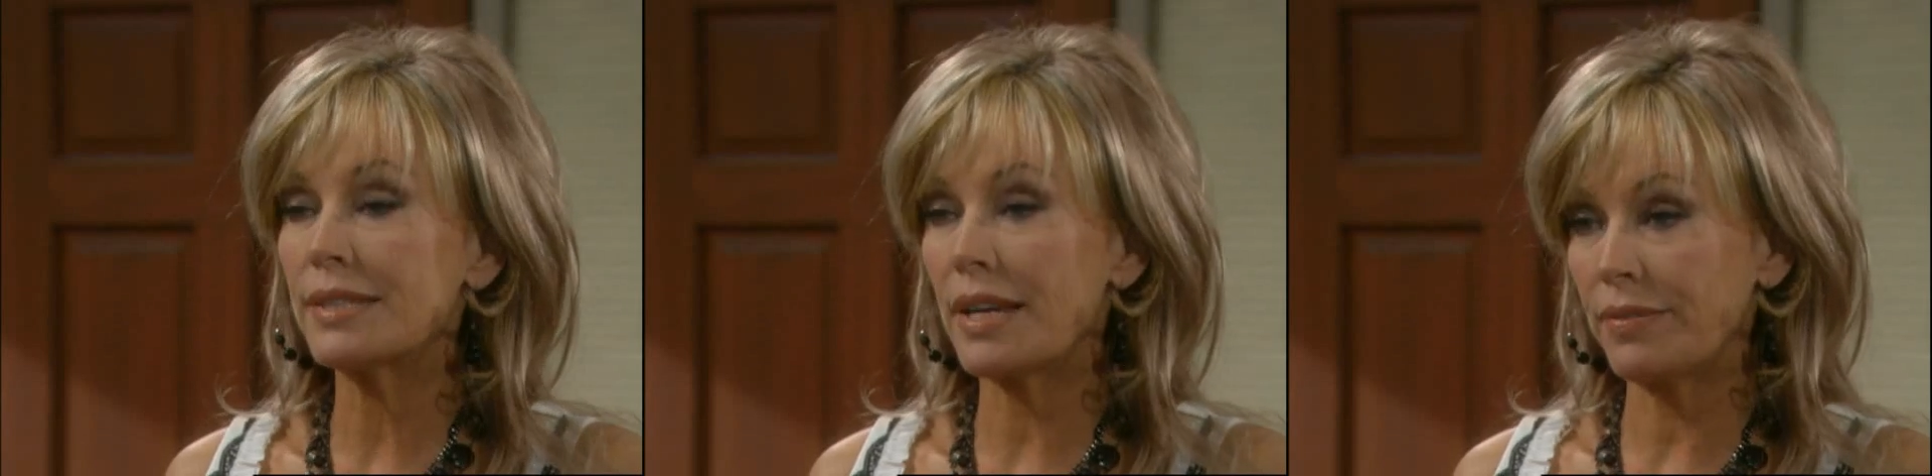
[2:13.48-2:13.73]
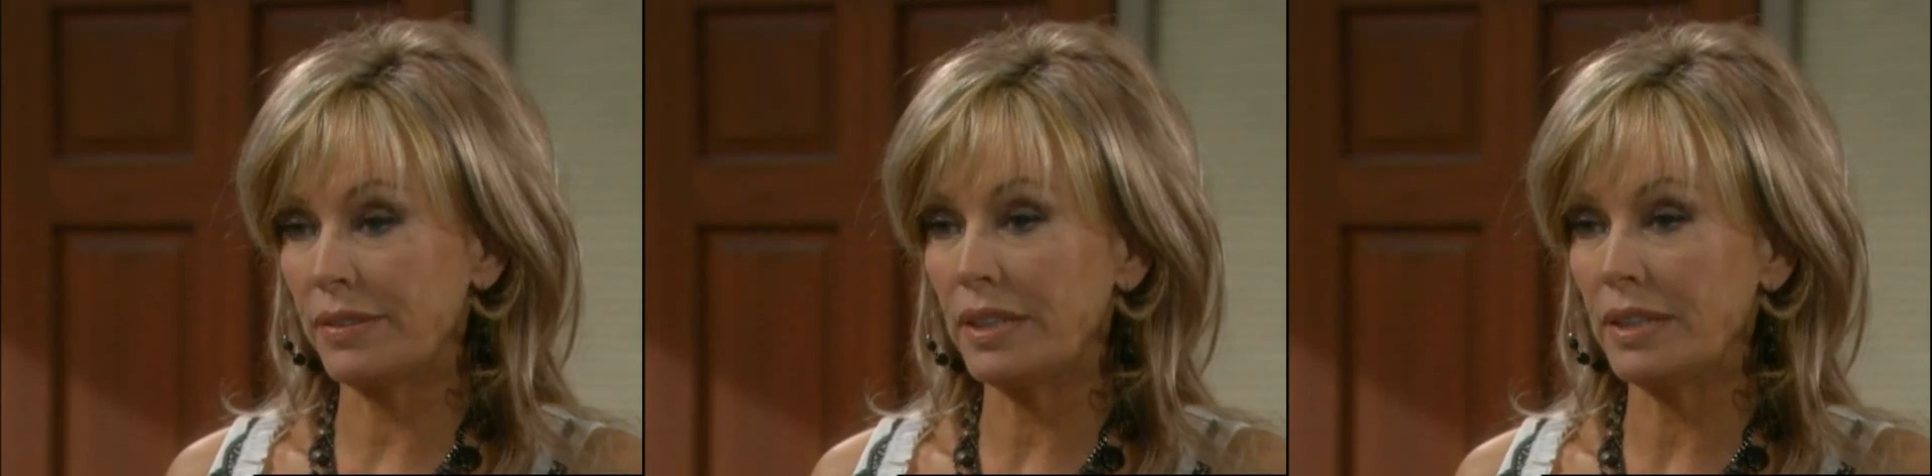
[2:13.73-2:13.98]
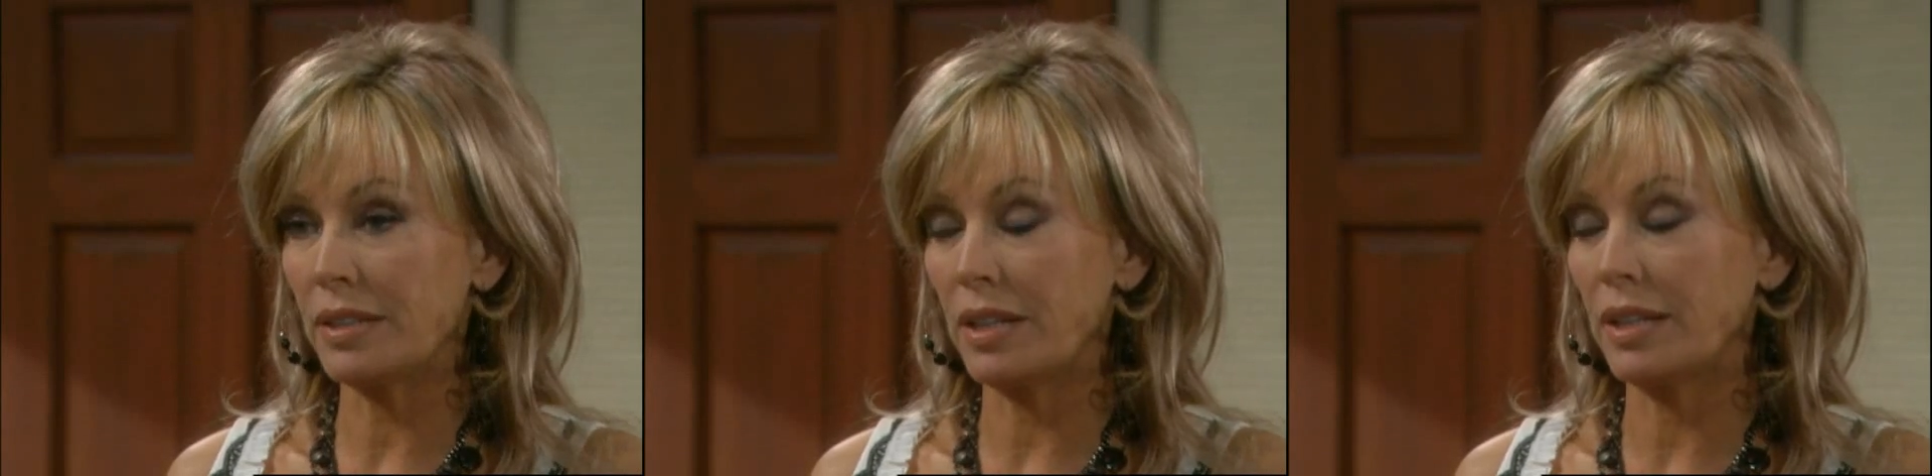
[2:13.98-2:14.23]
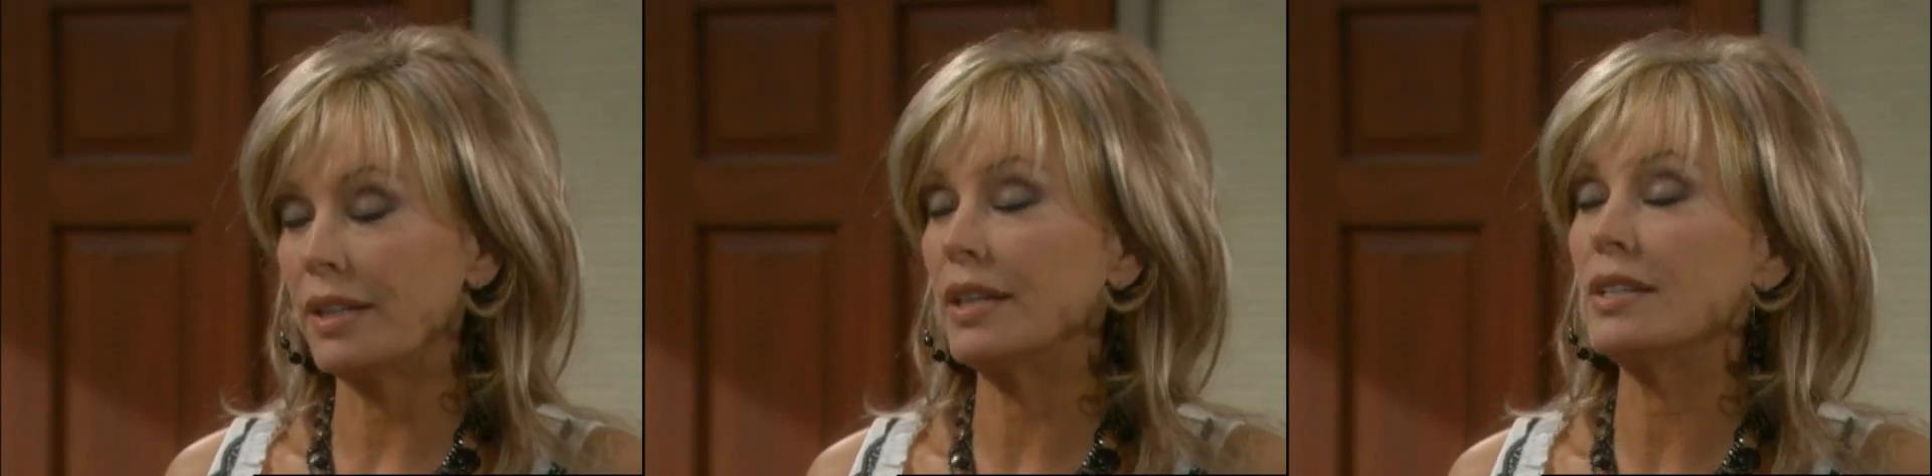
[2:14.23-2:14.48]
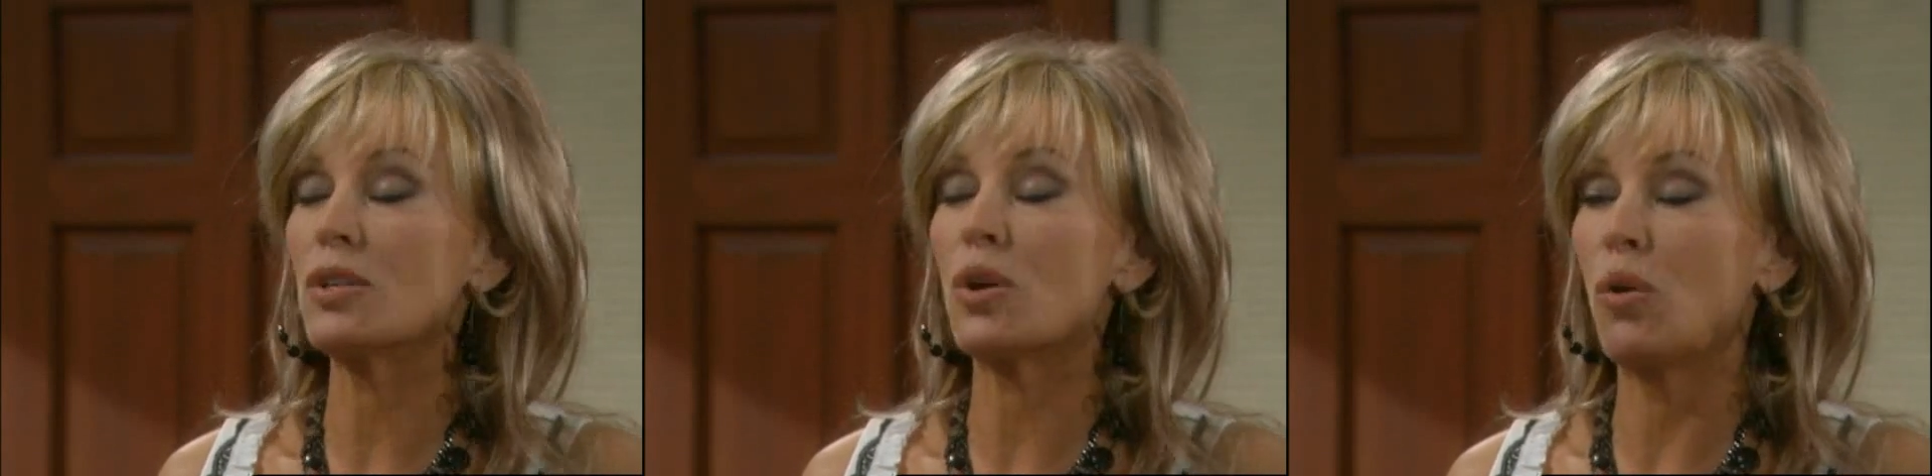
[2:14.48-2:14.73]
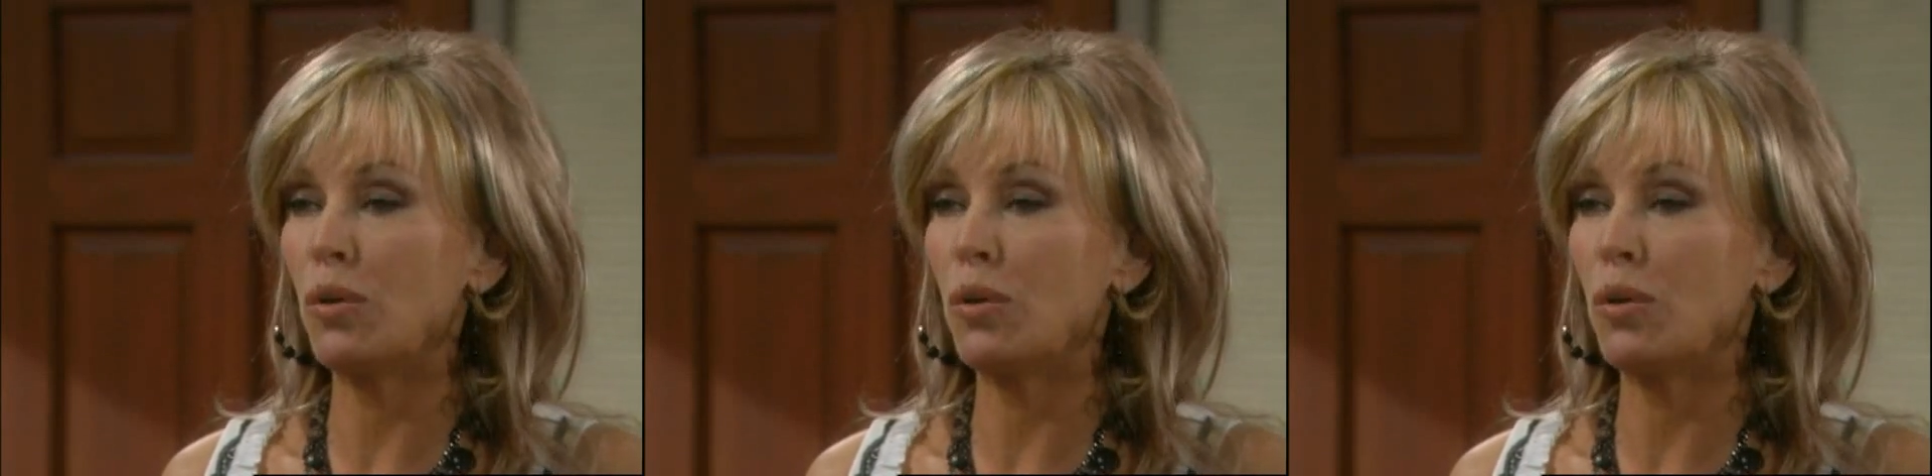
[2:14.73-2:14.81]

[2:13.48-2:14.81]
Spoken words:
Stephanie, darling, is